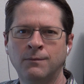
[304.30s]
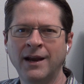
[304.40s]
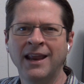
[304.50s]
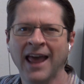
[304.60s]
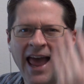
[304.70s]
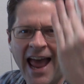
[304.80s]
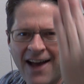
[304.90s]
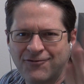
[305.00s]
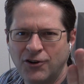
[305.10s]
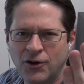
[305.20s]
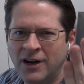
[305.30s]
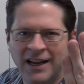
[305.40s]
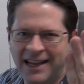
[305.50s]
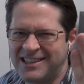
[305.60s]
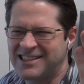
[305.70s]
right? After
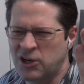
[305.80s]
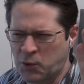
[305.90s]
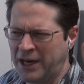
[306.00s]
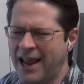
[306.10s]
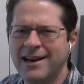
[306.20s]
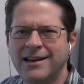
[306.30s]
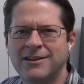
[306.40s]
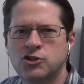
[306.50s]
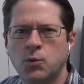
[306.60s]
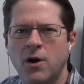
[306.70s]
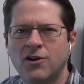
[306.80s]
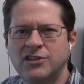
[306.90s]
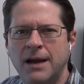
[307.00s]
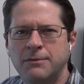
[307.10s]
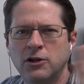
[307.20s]
it's created is the wrong
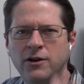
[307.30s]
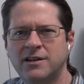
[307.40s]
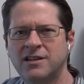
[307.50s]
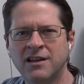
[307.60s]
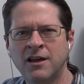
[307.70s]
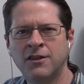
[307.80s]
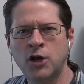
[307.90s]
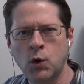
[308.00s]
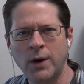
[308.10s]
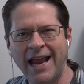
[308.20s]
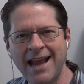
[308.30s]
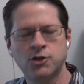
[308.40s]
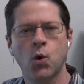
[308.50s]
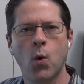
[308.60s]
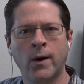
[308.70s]
time to look to the
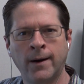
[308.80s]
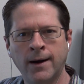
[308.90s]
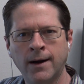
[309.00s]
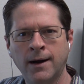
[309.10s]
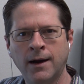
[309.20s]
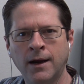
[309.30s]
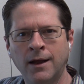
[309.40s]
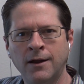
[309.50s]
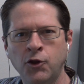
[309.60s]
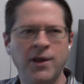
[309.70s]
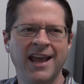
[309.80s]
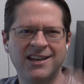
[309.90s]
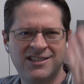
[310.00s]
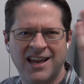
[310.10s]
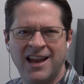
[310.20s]
creator. You
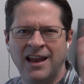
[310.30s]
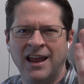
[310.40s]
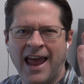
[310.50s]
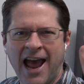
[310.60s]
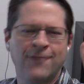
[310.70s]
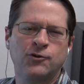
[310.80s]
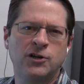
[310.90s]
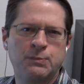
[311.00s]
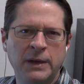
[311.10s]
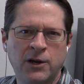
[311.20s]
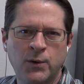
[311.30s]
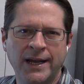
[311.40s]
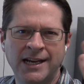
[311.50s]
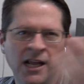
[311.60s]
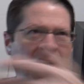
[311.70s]
can't say, after it's been
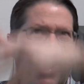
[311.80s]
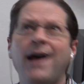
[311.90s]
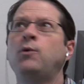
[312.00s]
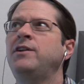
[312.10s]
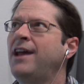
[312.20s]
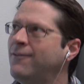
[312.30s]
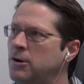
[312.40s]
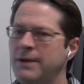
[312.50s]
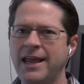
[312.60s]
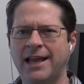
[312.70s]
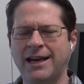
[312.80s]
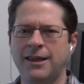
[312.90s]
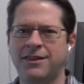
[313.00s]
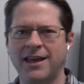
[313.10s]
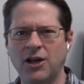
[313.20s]
created, I will never make
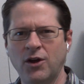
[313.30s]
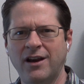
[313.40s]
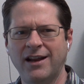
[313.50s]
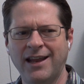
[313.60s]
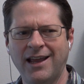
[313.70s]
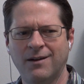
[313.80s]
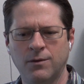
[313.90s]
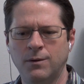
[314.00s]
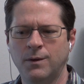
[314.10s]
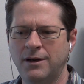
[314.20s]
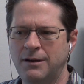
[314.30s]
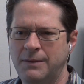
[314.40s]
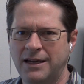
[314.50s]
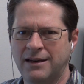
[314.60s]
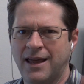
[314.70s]
anything good again. Well, what do you
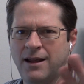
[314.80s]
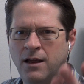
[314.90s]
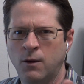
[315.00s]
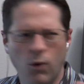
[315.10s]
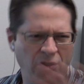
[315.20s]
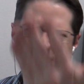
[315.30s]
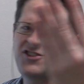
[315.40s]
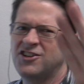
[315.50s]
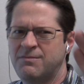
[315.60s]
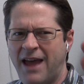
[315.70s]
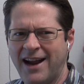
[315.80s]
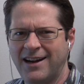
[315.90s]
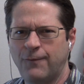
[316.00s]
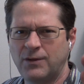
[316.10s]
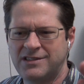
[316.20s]
mean? Like, well, this is
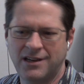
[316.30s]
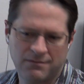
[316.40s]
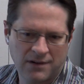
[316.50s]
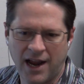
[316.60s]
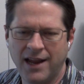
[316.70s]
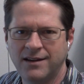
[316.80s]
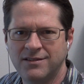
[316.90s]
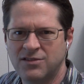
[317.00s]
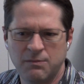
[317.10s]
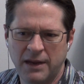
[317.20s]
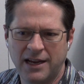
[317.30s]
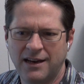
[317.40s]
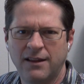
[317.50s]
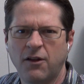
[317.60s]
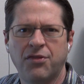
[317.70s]
magnificent, right? So make
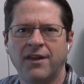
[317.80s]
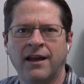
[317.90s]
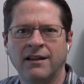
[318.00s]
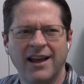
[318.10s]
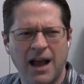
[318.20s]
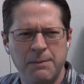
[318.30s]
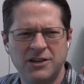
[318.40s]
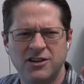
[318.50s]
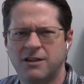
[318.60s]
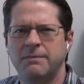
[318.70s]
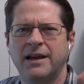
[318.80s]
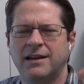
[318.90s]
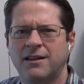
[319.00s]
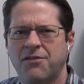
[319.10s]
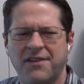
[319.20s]
another thing. Like, I bet you could make
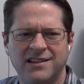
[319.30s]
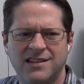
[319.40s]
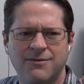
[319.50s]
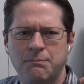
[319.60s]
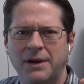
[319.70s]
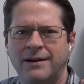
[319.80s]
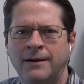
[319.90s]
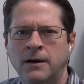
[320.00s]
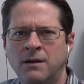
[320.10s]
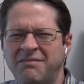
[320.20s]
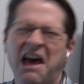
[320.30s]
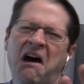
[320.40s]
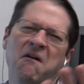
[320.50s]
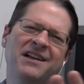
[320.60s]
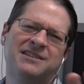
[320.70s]
another thing. It's even better.
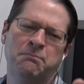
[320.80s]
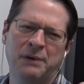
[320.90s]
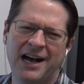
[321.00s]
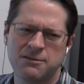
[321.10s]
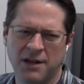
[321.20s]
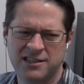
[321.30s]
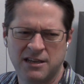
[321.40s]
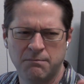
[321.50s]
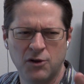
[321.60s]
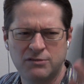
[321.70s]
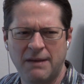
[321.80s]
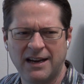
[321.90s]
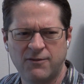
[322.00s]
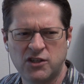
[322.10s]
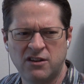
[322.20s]
No, that's impossible. It's the most
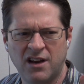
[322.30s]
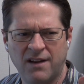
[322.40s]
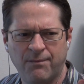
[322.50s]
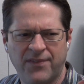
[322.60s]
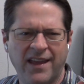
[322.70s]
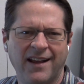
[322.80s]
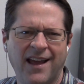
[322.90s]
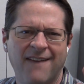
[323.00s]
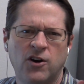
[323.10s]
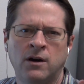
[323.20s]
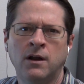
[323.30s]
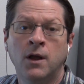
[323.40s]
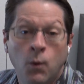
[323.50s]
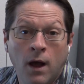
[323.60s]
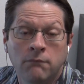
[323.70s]
magnificent thing ever.
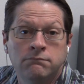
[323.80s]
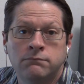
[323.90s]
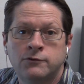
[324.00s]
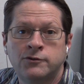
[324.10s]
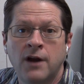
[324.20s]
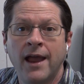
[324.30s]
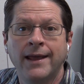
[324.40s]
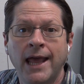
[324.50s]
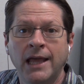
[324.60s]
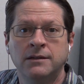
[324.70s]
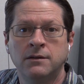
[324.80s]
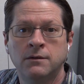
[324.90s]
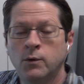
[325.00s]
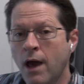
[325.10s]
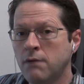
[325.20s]
Well, try again.
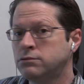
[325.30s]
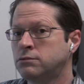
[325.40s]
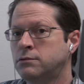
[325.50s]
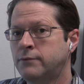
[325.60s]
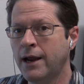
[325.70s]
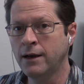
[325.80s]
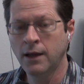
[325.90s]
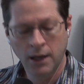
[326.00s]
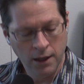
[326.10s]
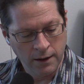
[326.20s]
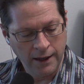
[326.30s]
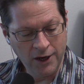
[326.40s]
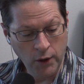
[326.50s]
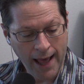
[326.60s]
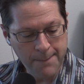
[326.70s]
Who knows, right? It
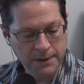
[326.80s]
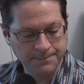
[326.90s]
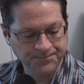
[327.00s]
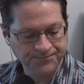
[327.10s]
could happen.